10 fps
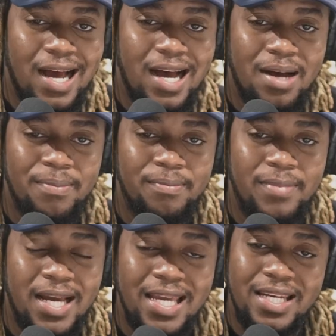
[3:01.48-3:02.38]

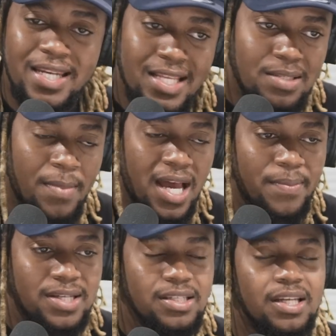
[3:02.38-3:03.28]
um I get this
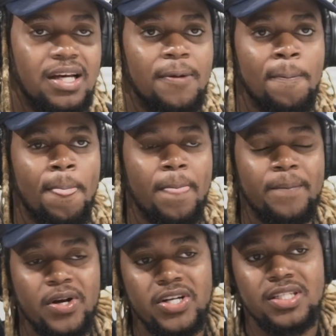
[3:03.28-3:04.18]
by Masicka?
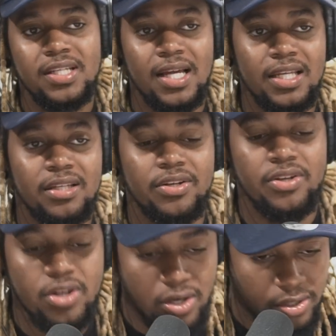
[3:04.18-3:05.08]
Personally,
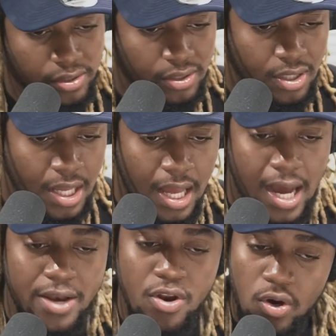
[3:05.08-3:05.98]
no.
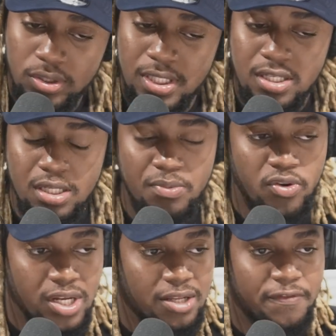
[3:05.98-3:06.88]
I don't think so. I
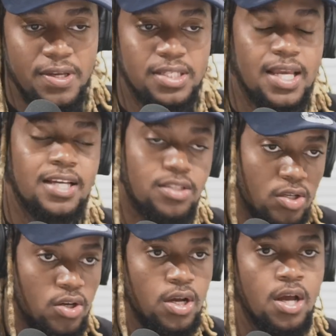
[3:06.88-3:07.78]
really feel say I
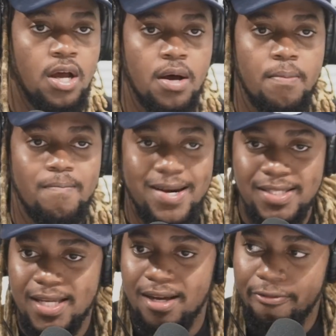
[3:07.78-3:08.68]
saw
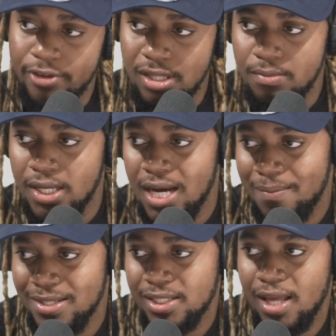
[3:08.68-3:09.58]
Masicka feel
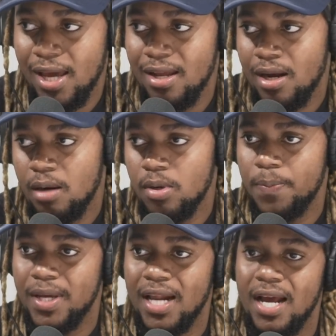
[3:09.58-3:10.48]
because Masicka kind of come
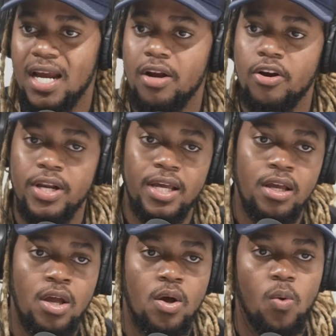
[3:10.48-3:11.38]
up in that era
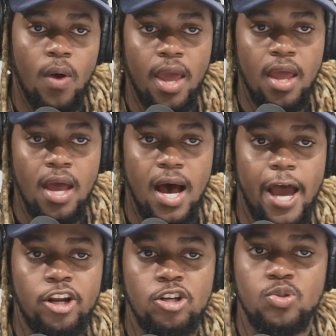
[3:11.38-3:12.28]
there where
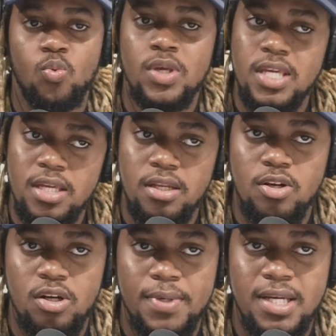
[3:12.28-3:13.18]
I just weed.
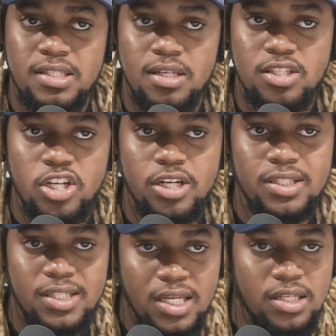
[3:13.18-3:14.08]
You know what I mean? I say
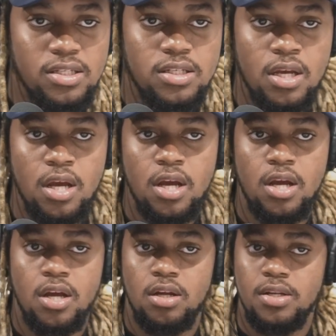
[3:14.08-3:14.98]
certain things
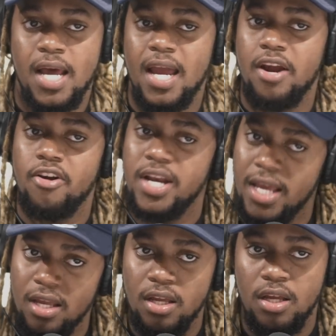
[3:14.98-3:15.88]
that era
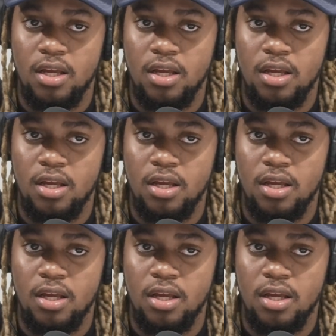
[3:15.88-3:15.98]
there